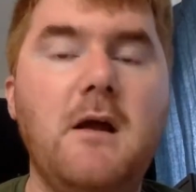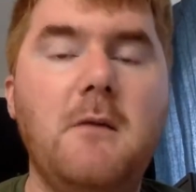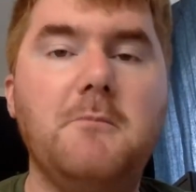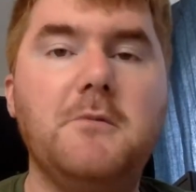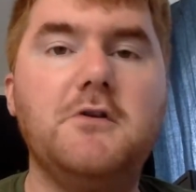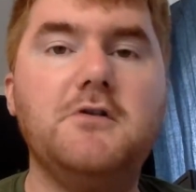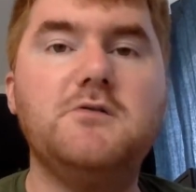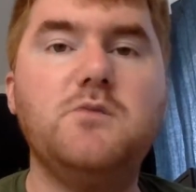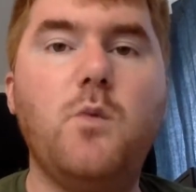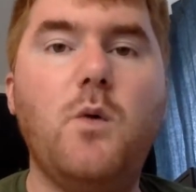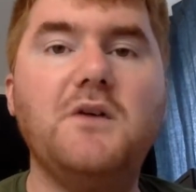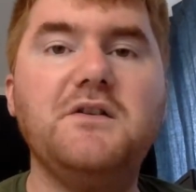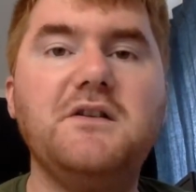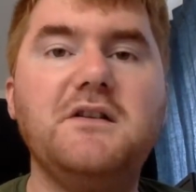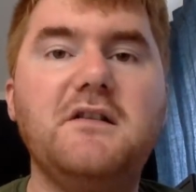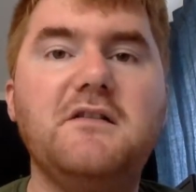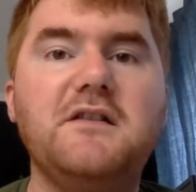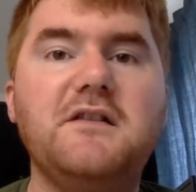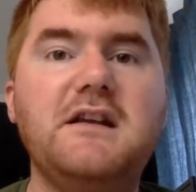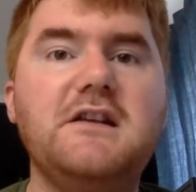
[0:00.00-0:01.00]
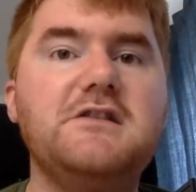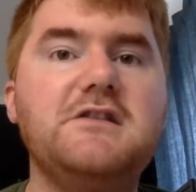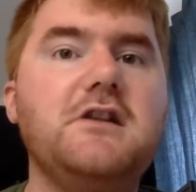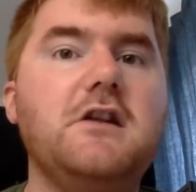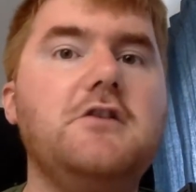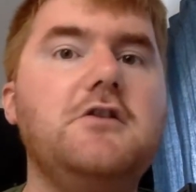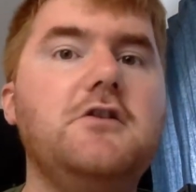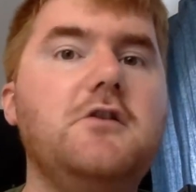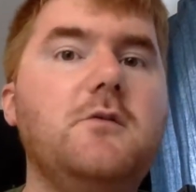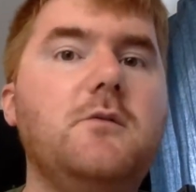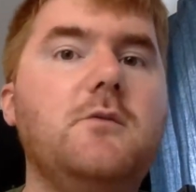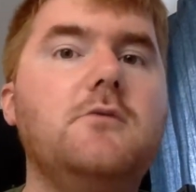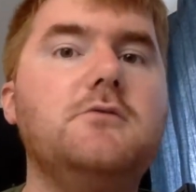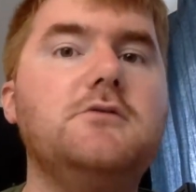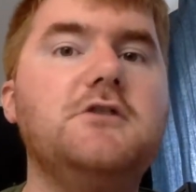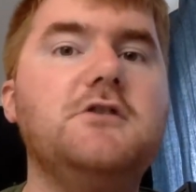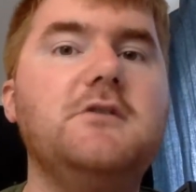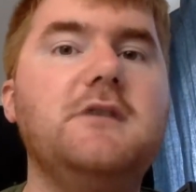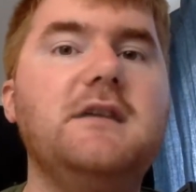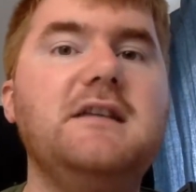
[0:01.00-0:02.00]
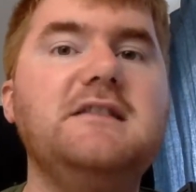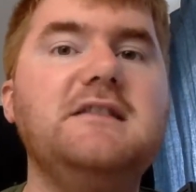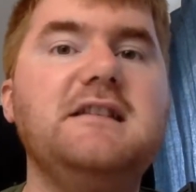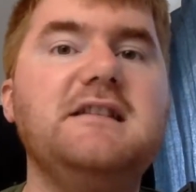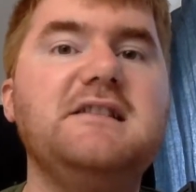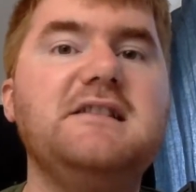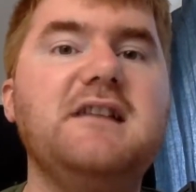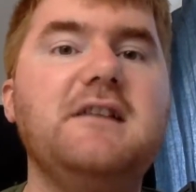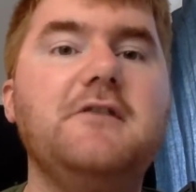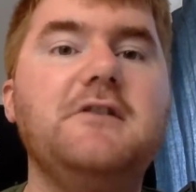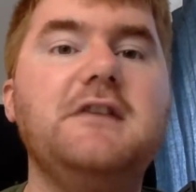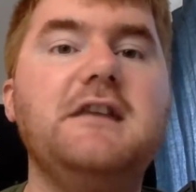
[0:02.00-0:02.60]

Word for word: Because one of the things that you will do in year seven